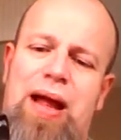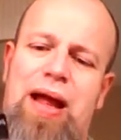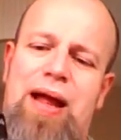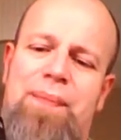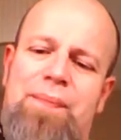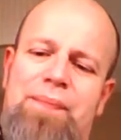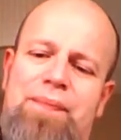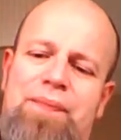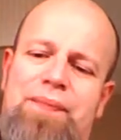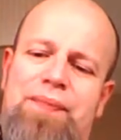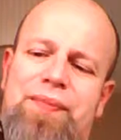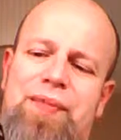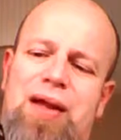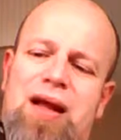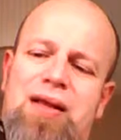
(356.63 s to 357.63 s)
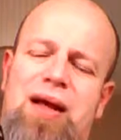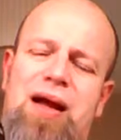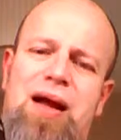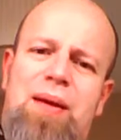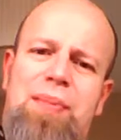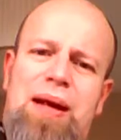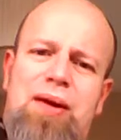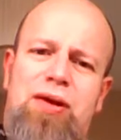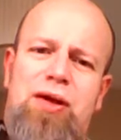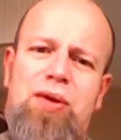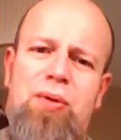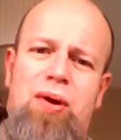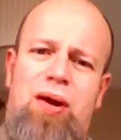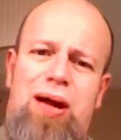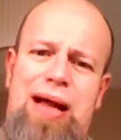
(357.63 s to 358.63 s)
where I don't know
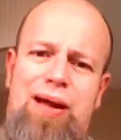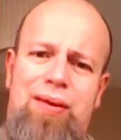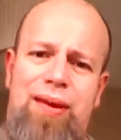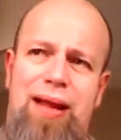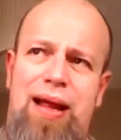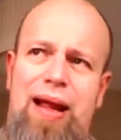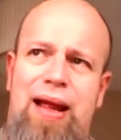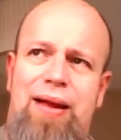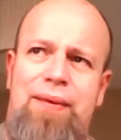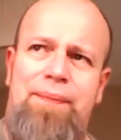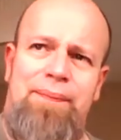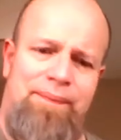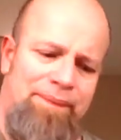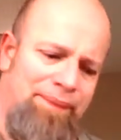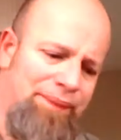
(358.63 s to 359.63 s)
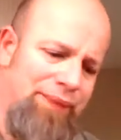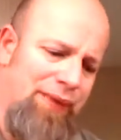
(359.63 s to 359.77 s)
about you lot out there,